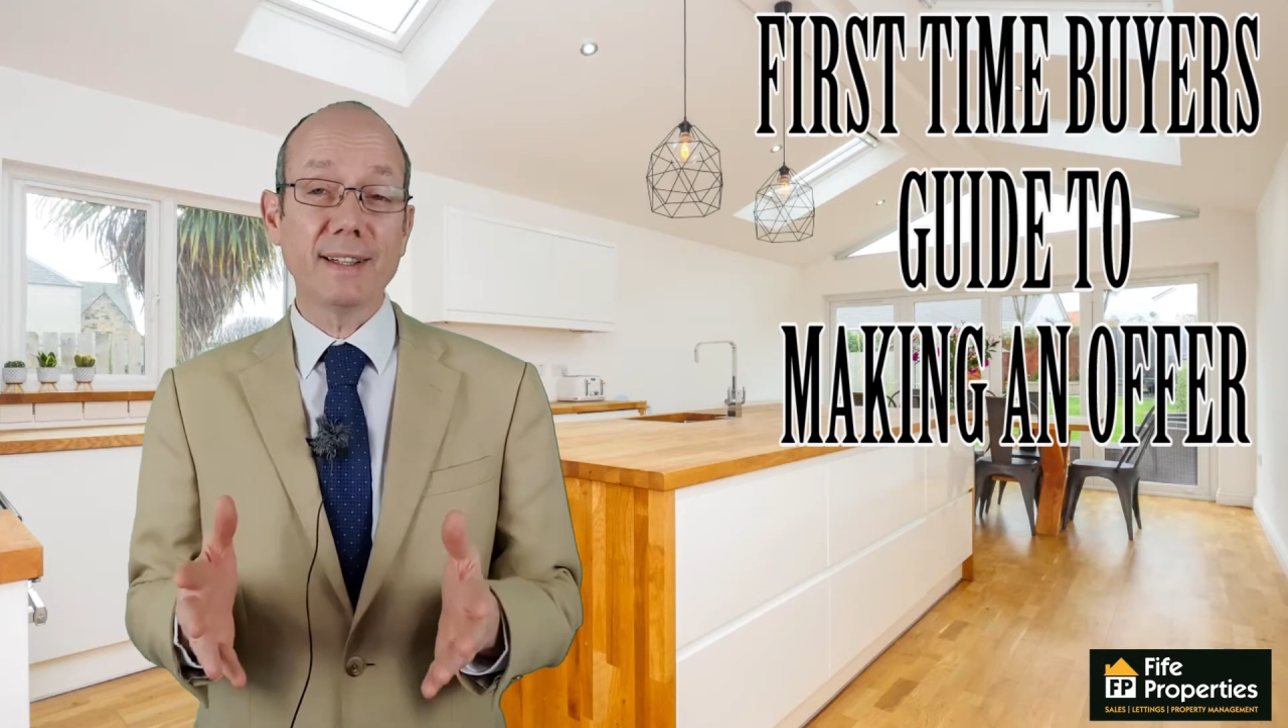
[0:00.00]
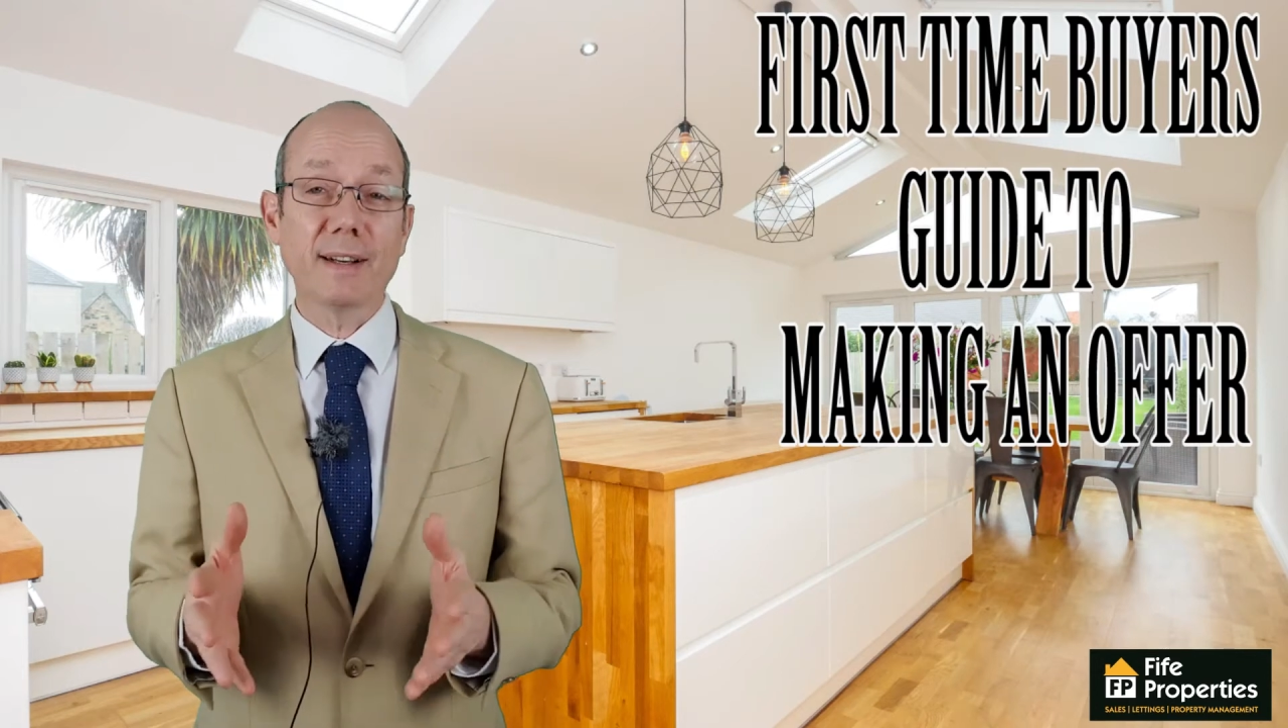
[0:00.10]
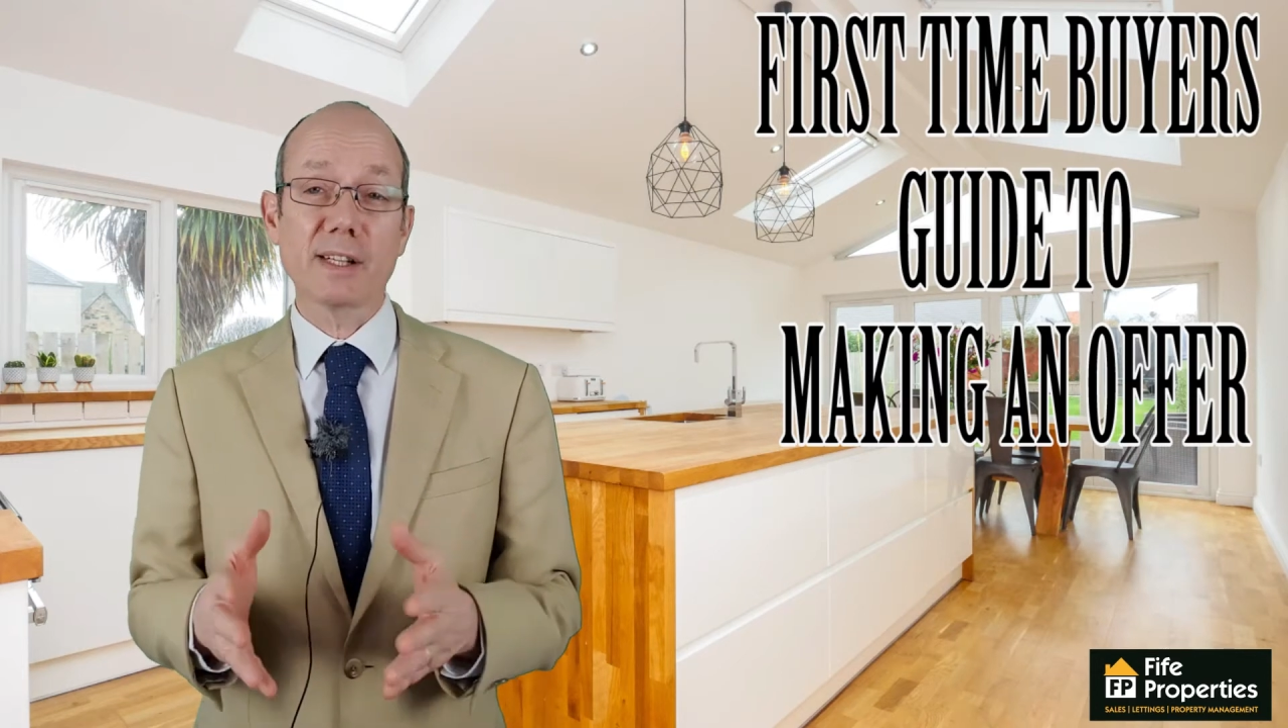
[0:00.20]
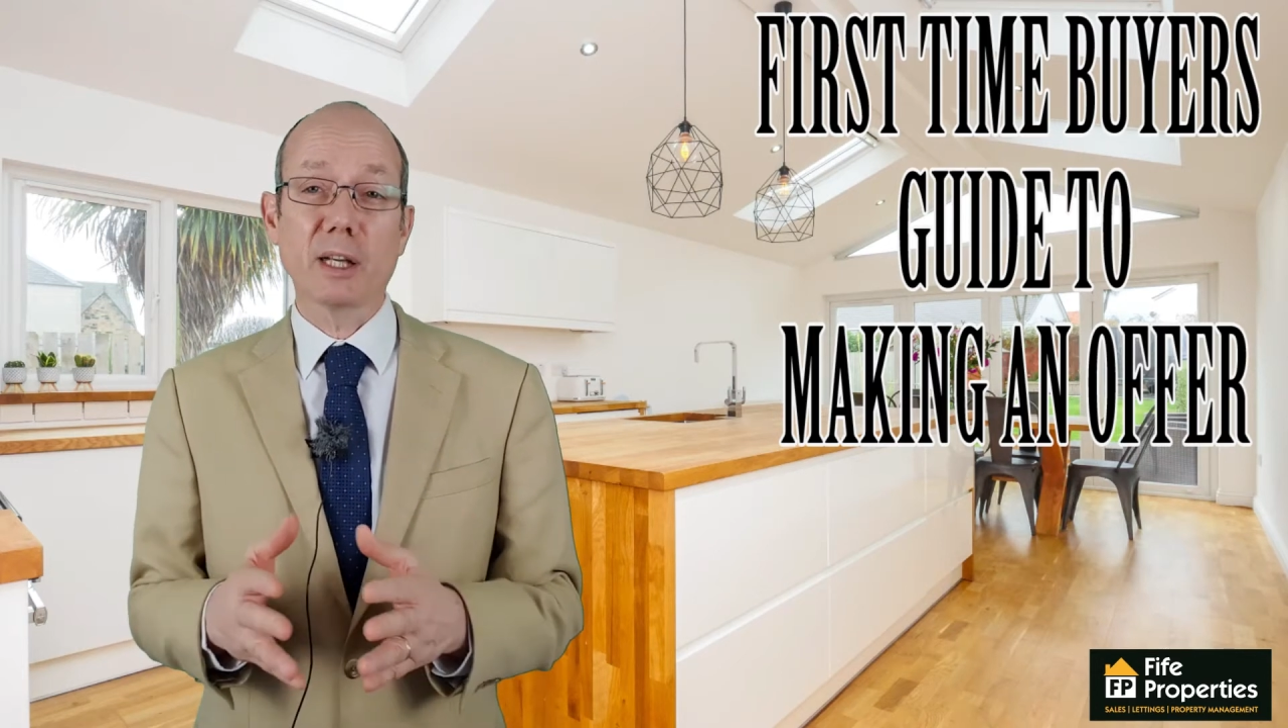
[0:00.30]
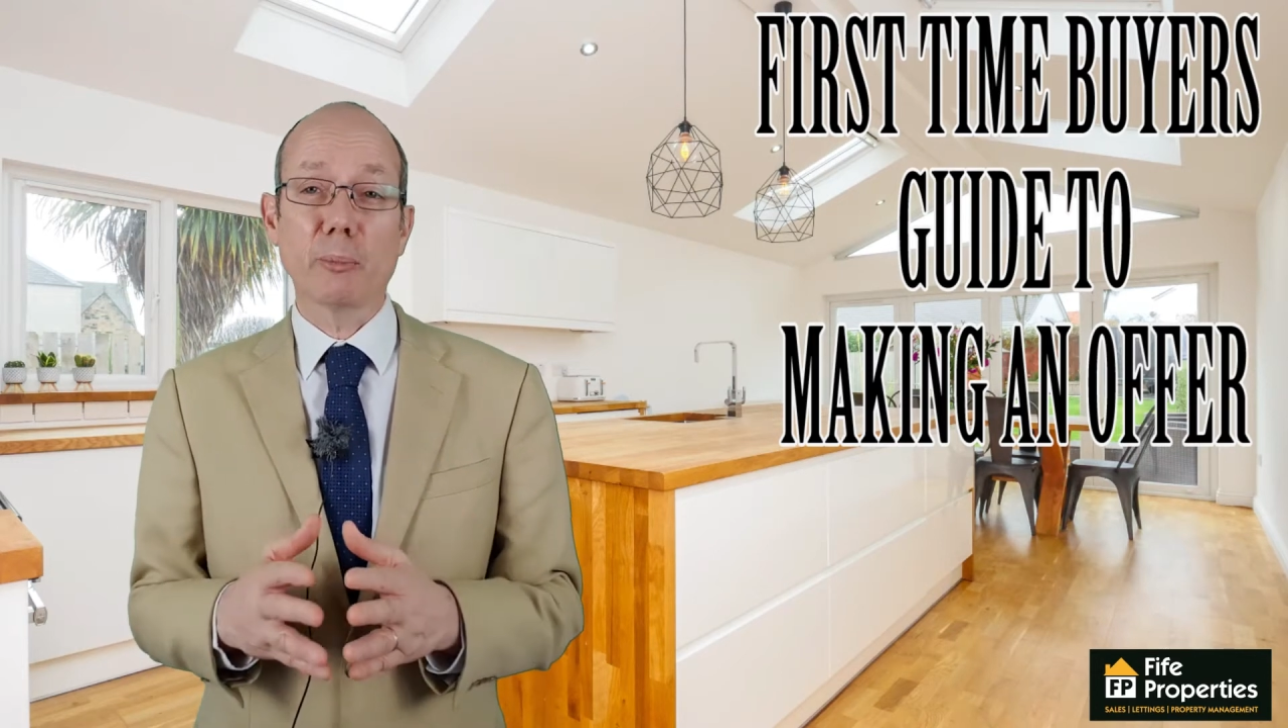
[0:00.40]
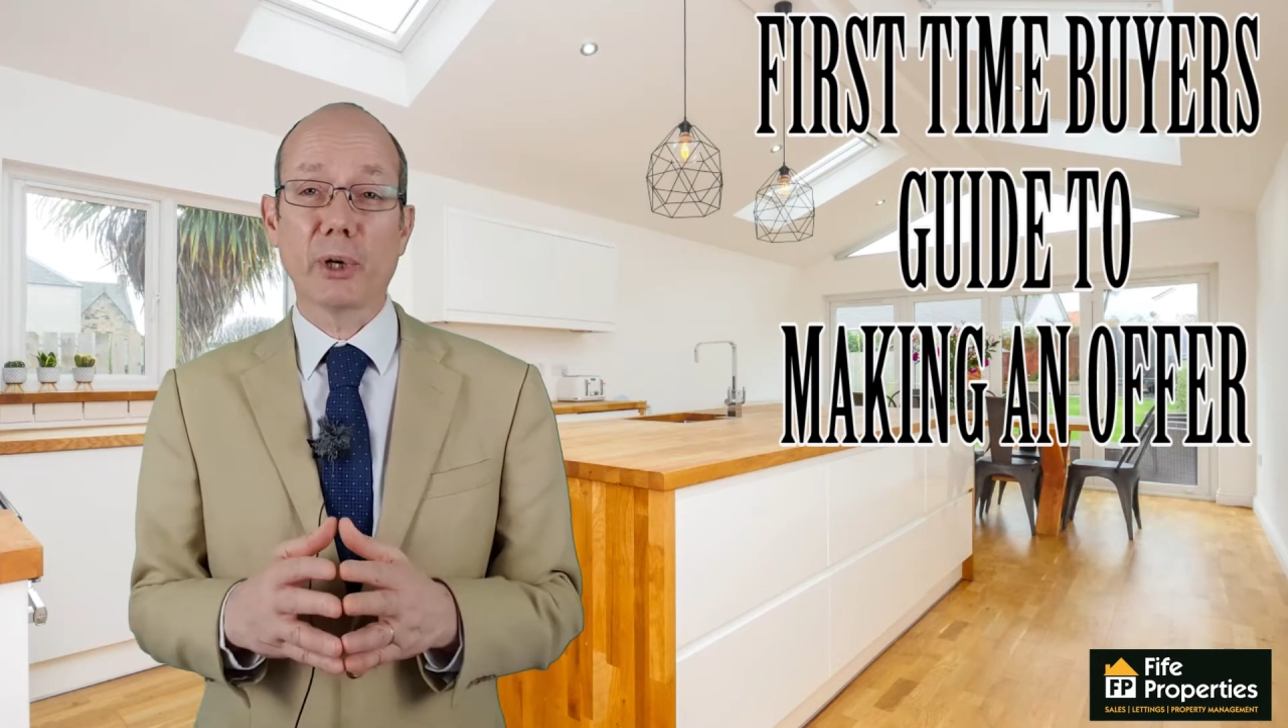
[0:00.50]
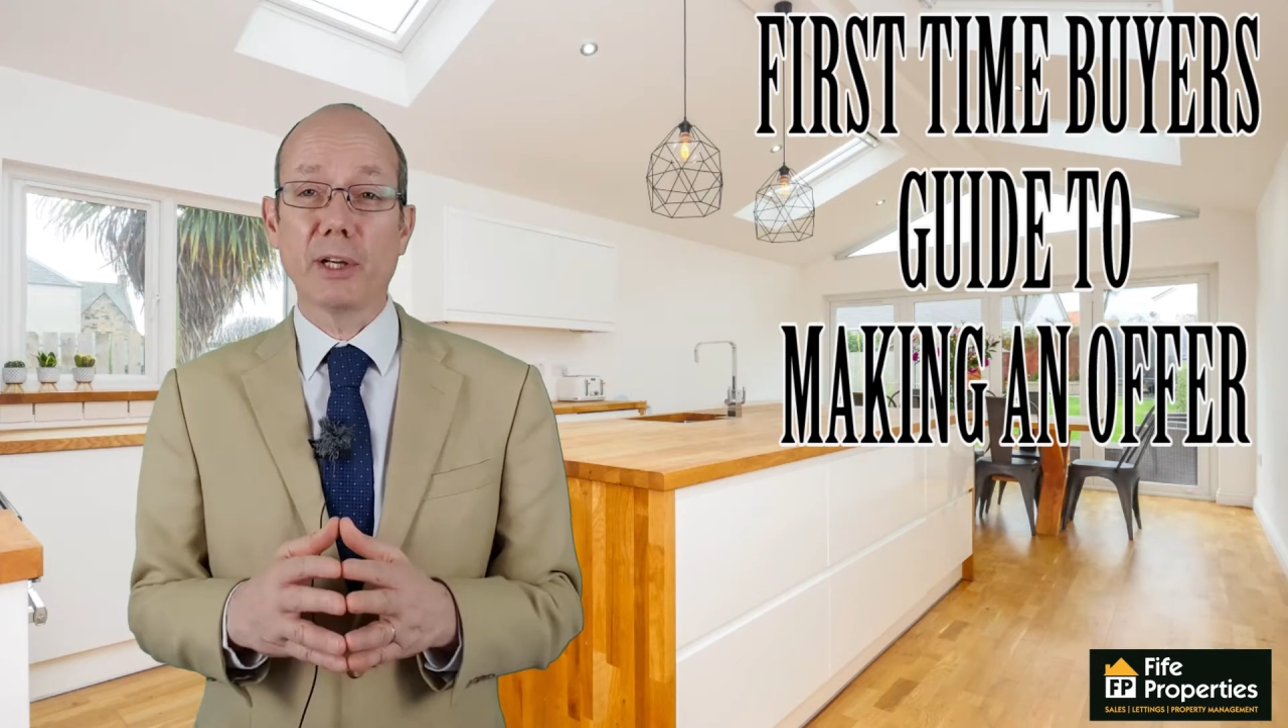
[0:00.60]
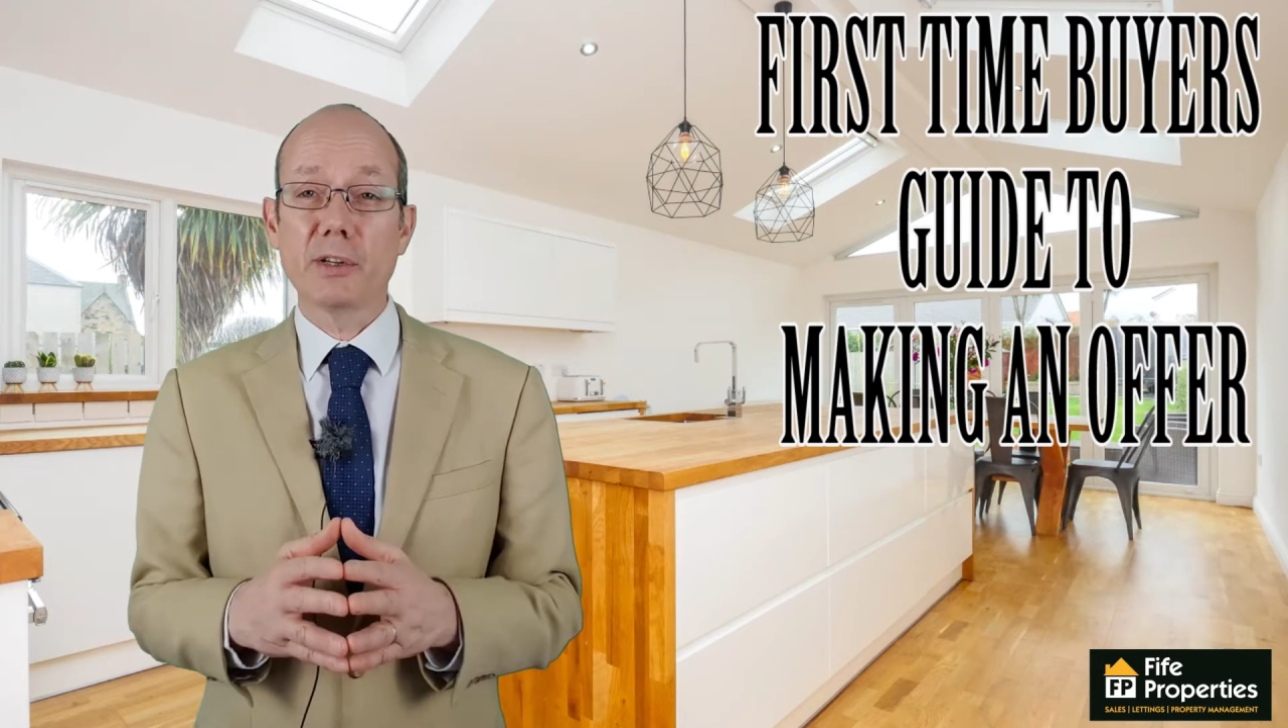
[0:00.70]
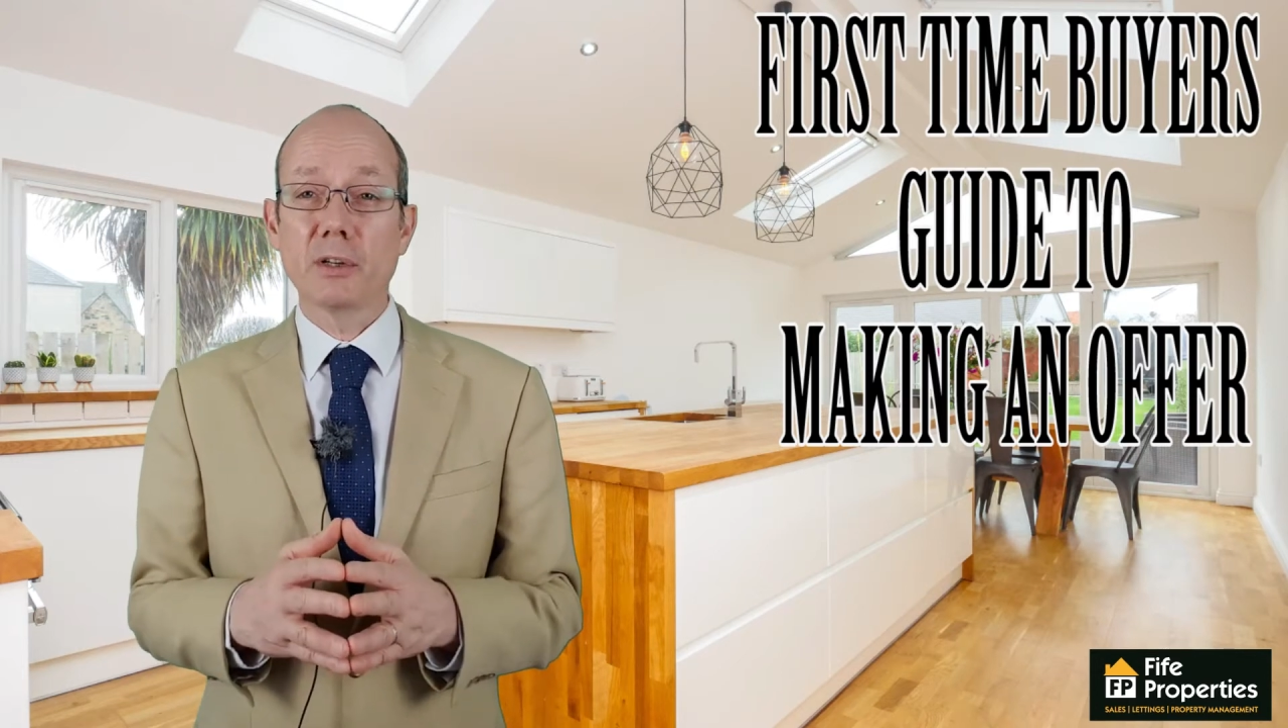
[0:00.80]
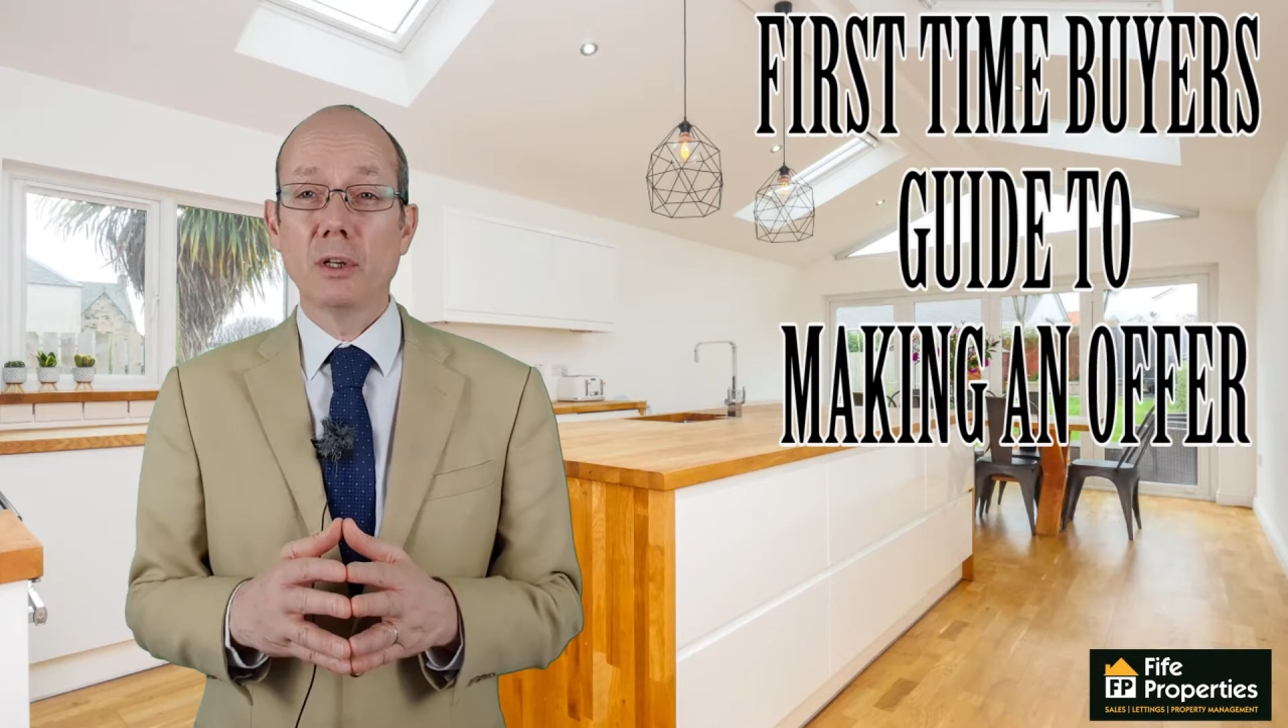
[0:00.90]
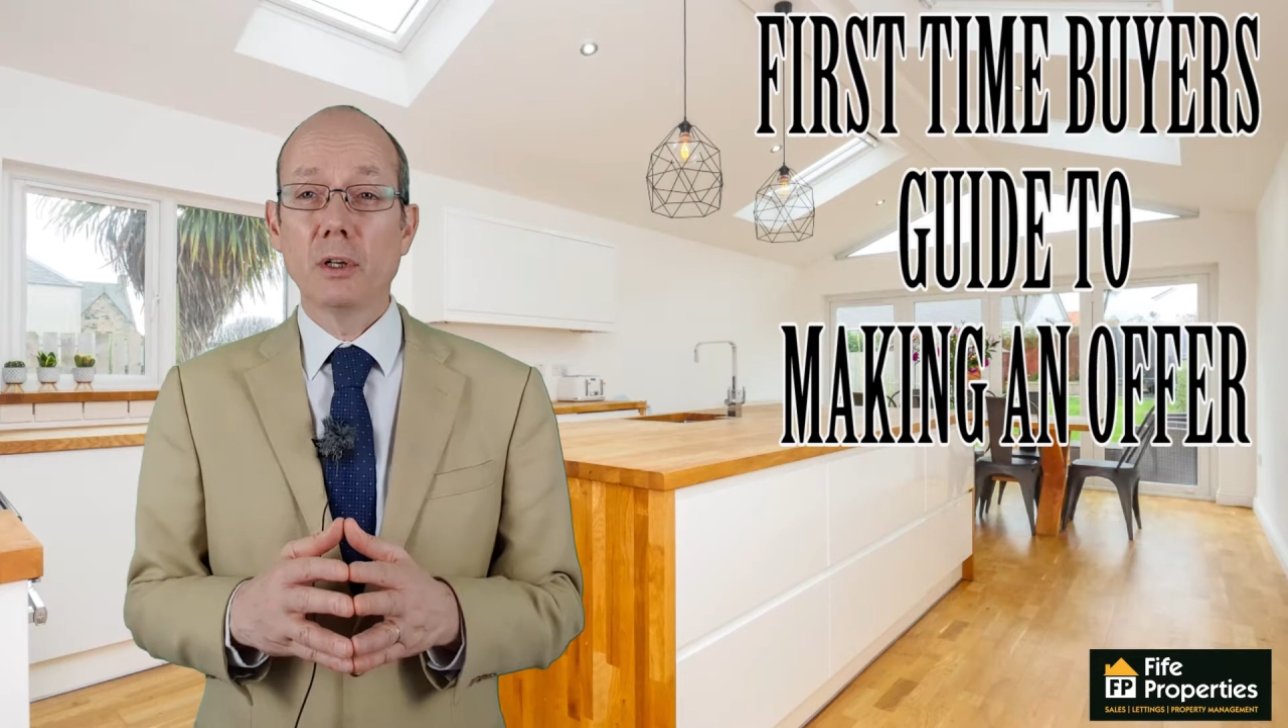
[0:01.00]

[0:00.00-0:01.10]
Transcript: asking price